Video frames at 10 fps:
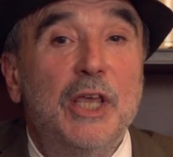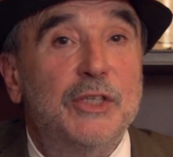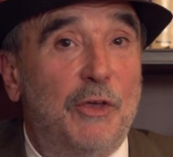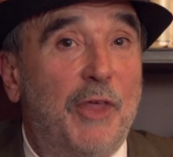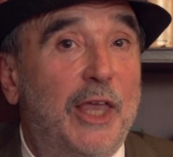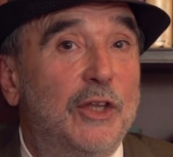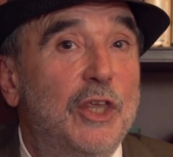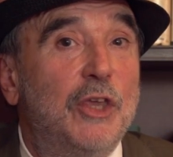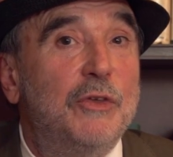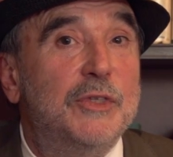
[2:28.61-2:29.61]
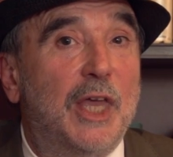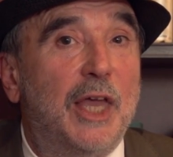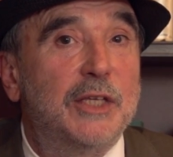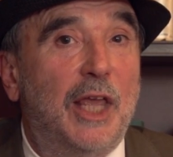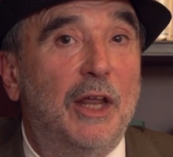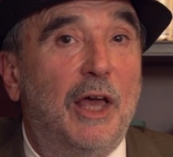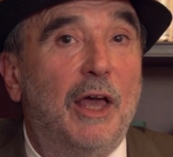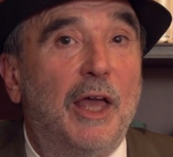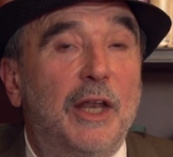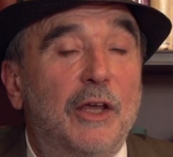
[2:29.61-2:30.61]
So they can use it in
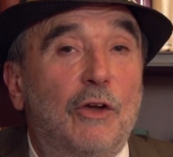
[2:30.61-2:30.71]
a